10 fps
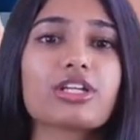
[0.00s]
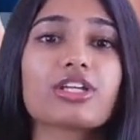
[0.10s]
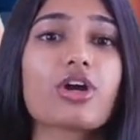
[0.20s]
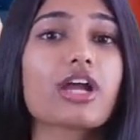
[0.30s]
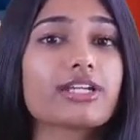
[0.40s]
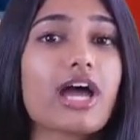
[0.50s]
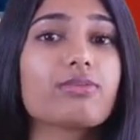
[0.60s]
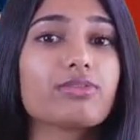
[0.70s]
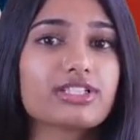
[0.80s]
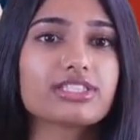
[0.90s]
there are
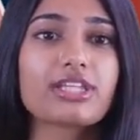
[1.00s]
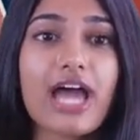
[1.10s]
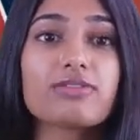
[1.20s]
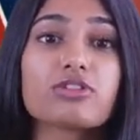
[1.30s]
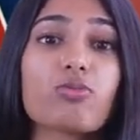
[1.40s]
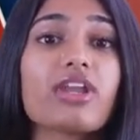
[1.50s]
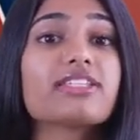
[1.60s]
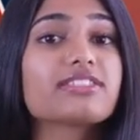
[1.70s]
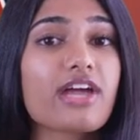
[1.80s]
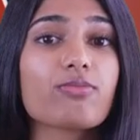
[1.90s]
countless scams waiting
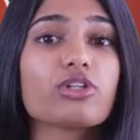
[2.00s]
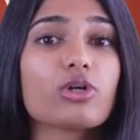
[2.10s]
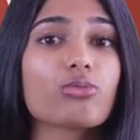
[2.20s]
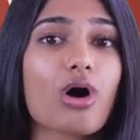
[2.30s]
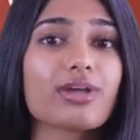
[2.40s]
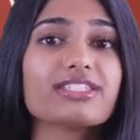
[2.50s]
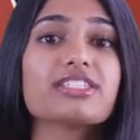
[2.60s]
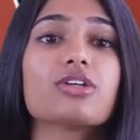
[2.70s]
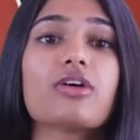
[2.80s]
to empty your wallet?